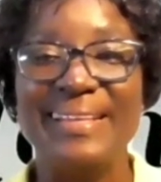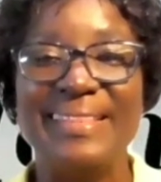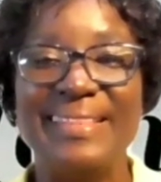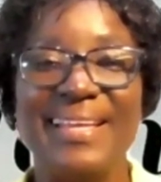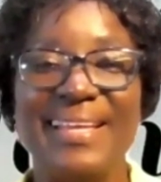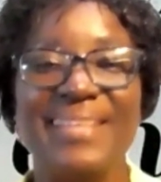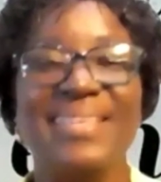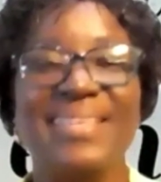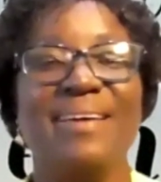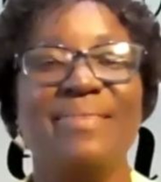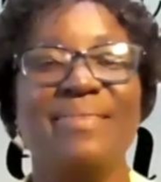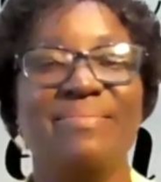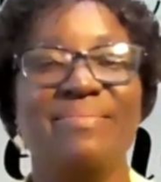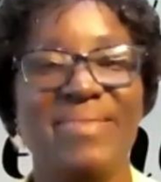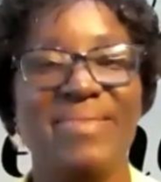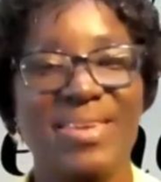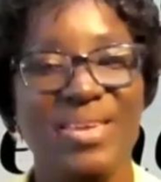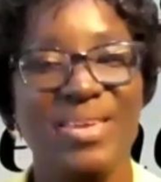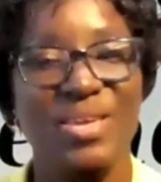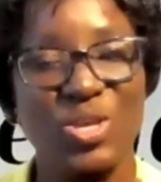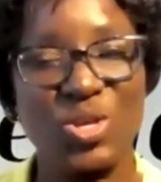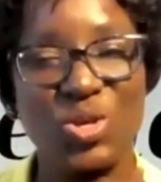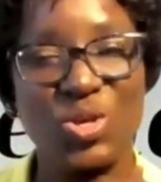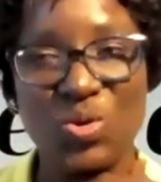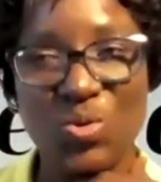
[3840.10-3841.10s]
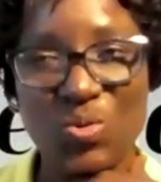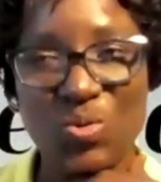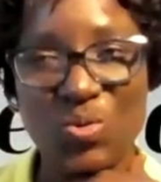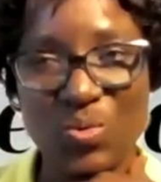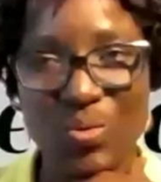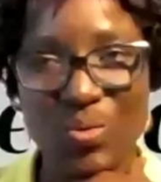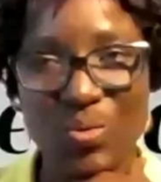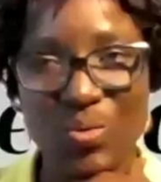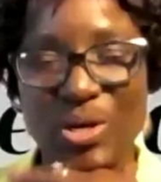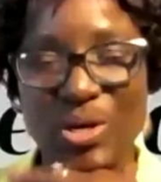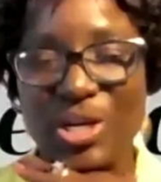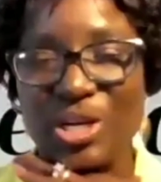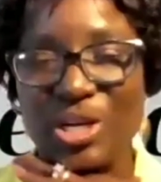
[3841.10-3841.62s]
that I think
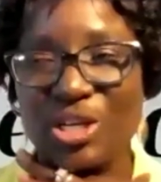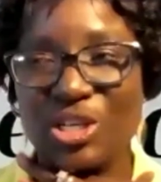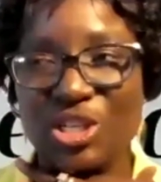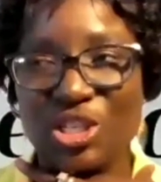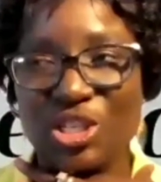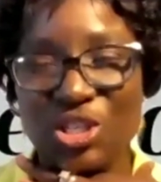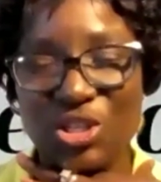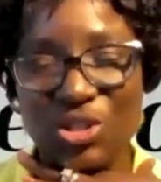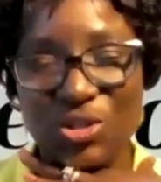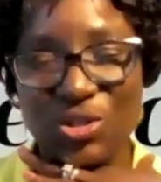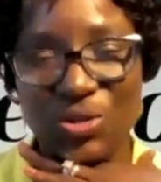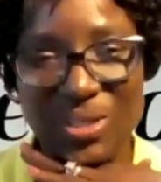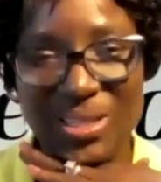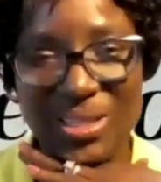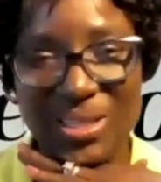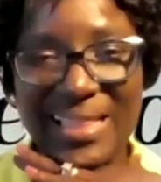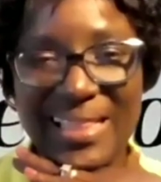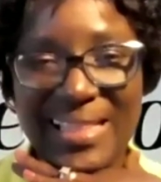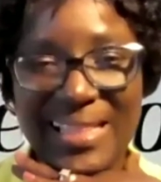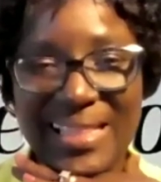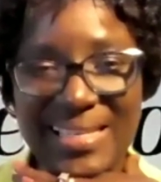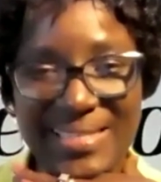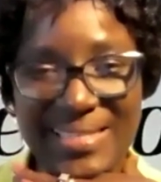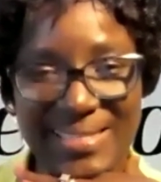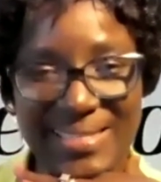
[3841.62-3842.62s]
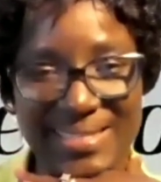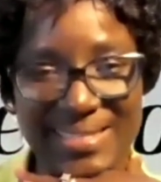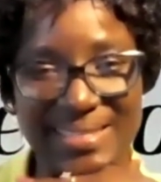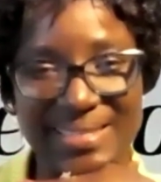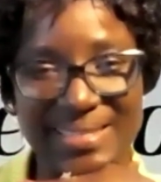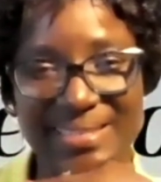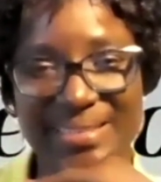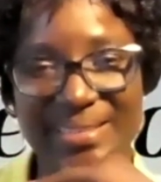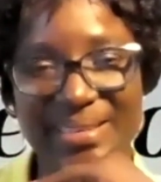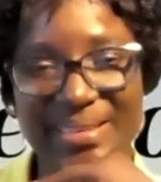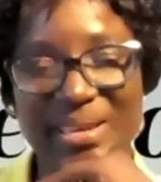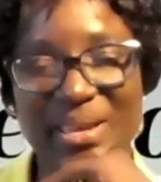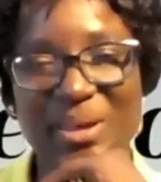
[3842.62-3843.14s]
you should
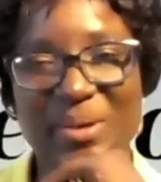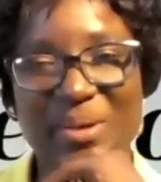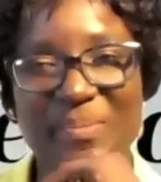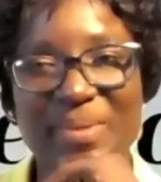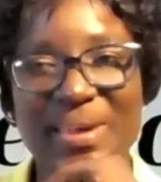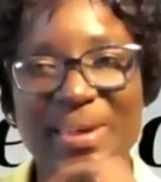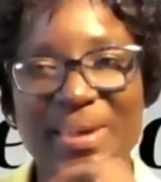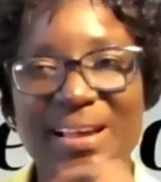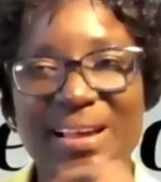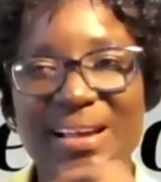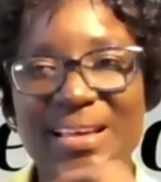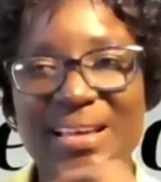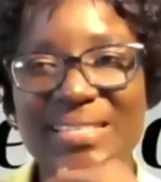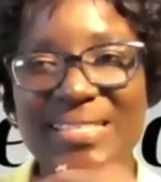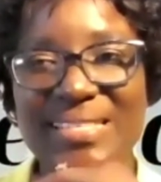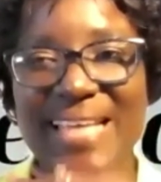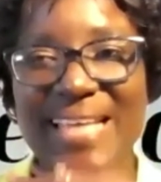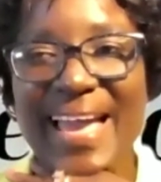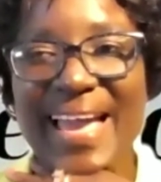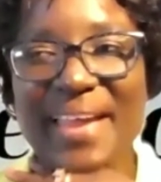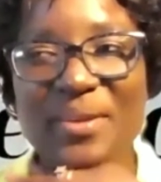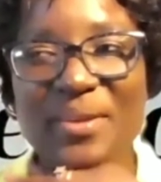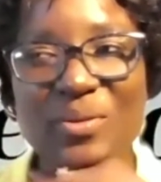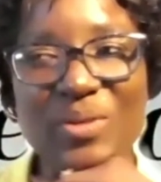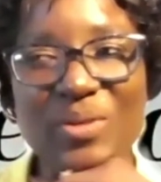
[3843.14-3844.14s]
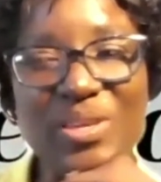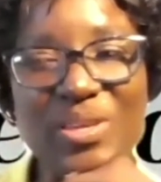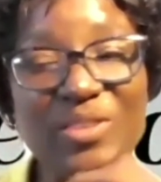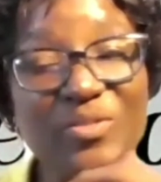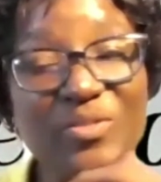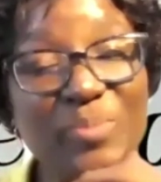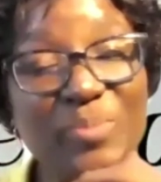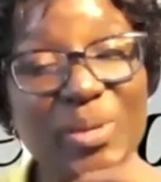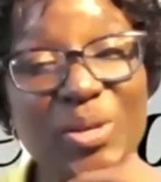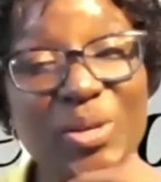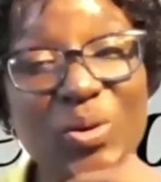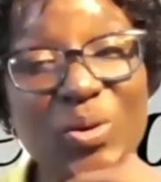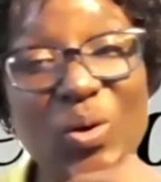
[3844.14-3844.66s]
listen because I know
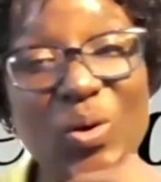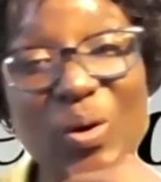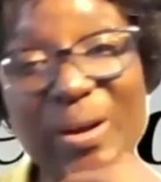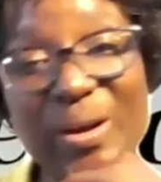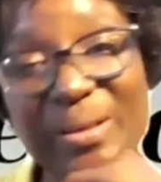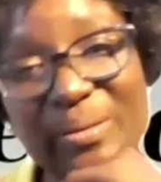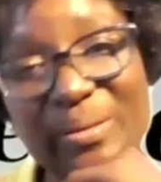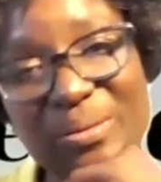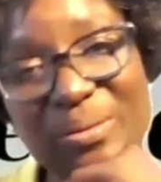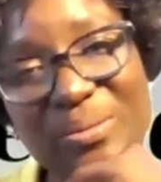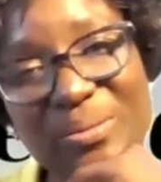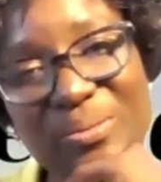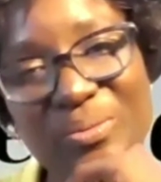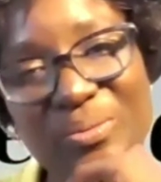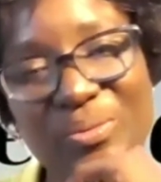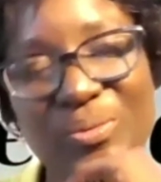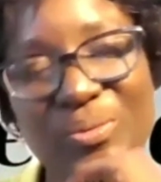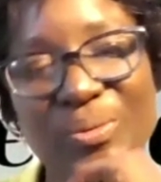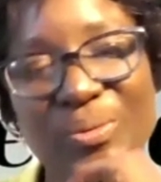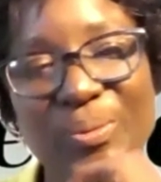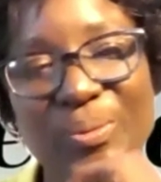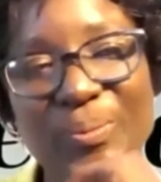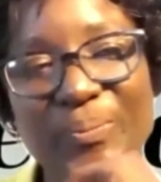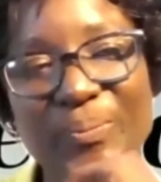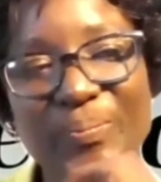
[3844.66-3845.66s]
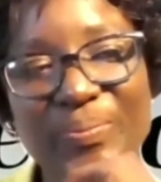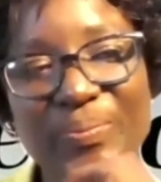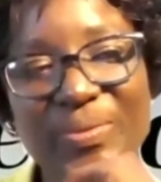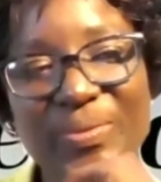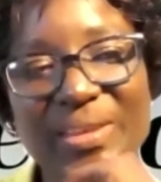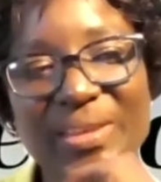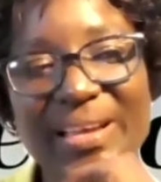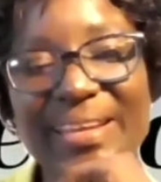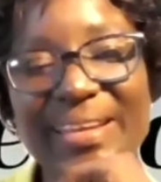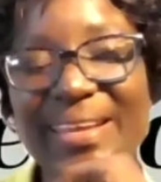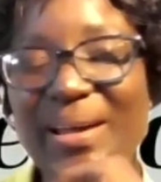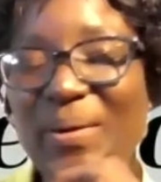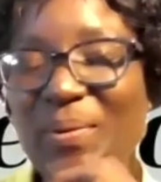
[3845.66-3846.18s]
you've been going through
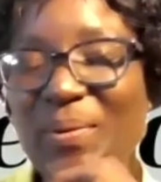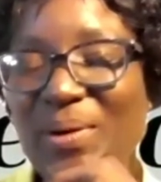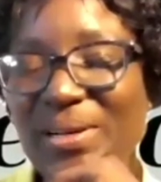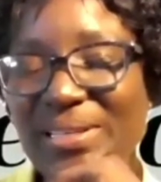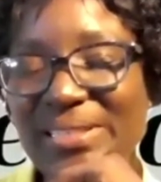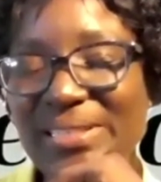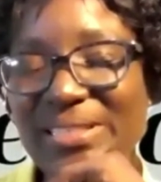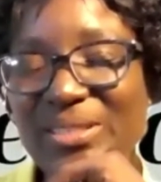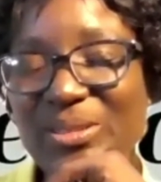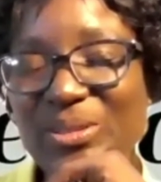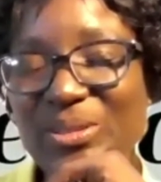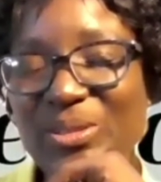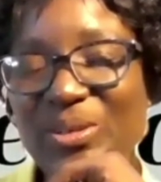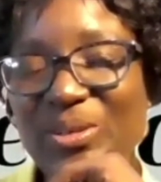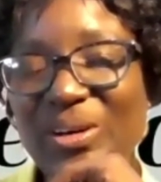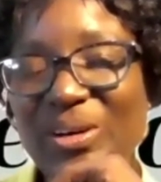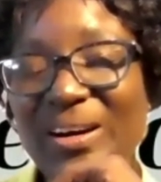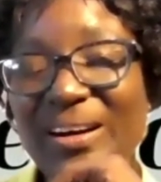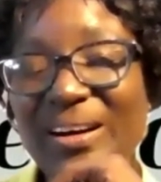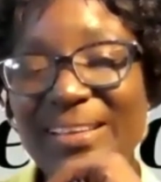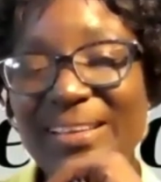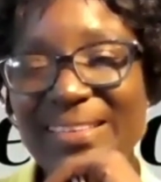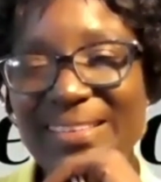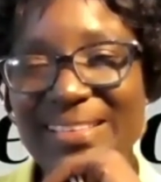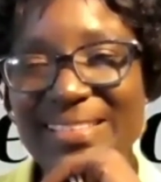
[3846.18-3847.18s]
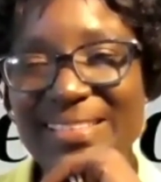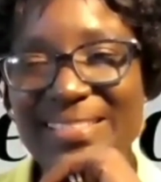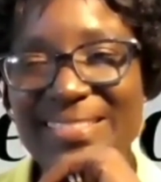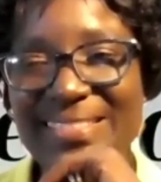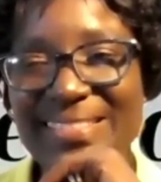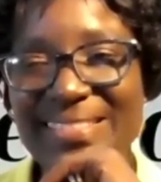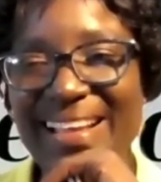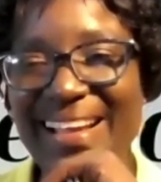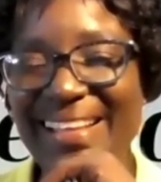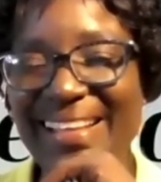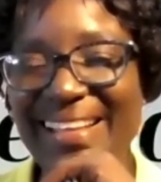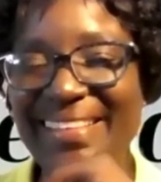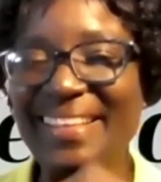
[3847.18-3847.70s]
and I want you to
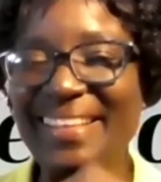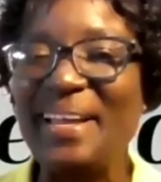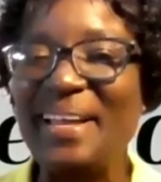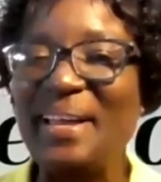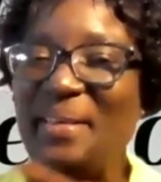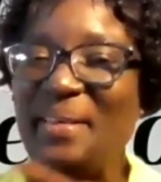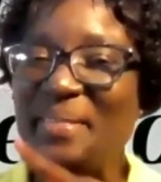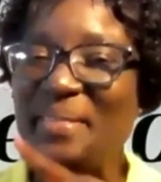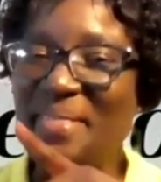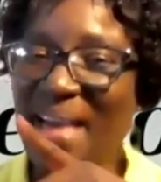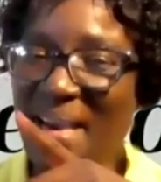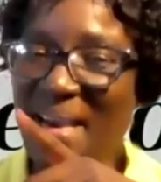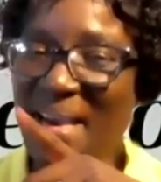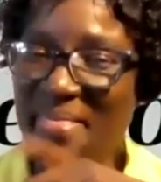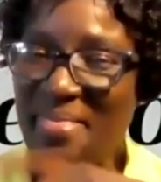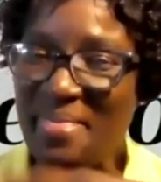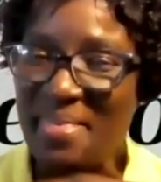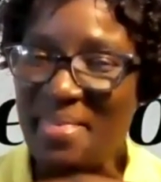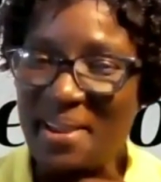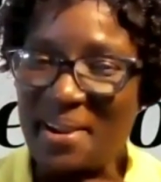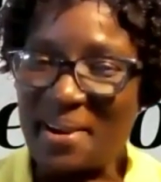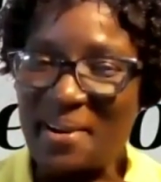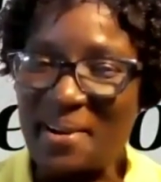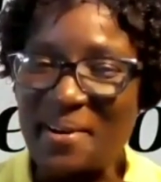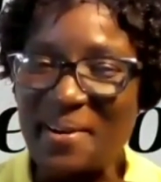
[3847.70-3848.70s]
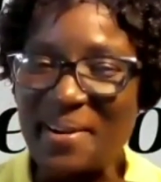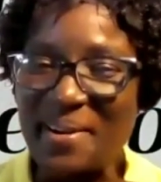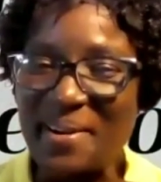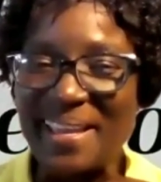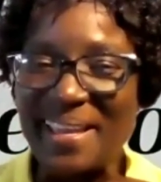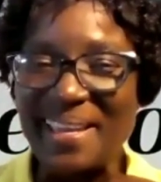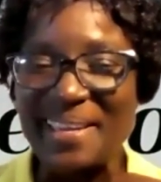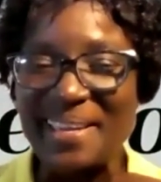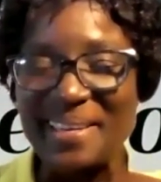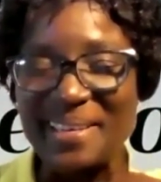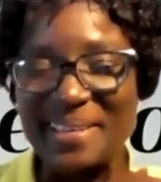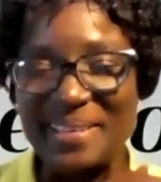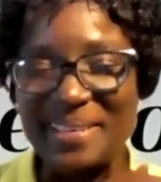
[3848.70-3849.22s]
understand that there
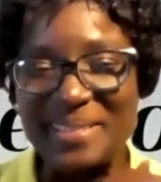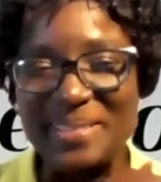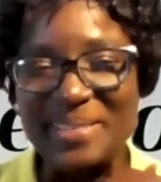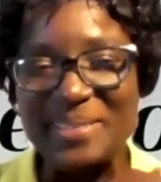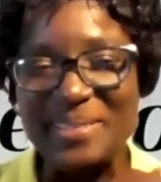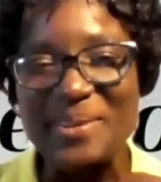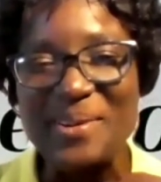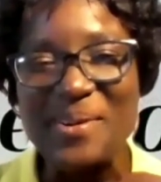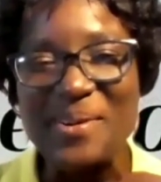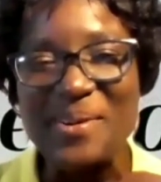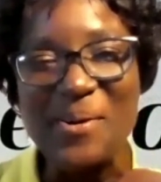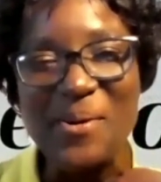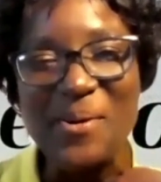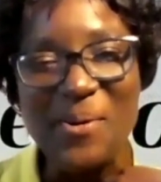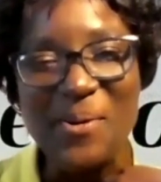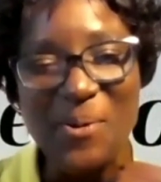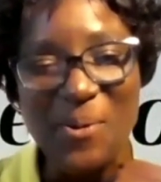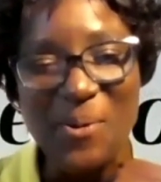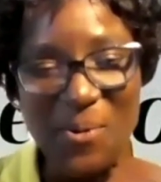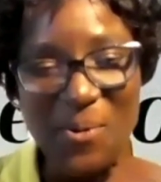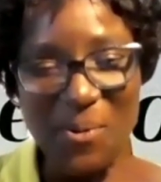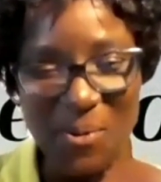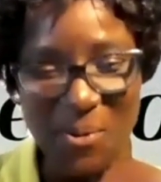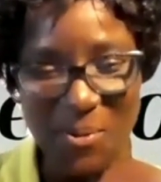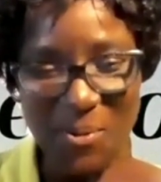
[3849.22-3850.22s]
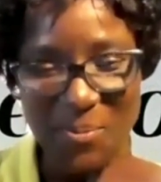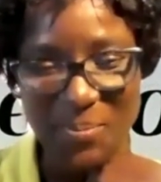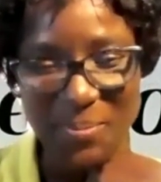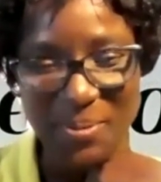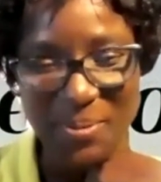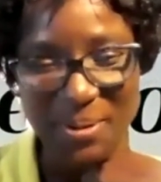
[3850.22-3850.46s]
is hope.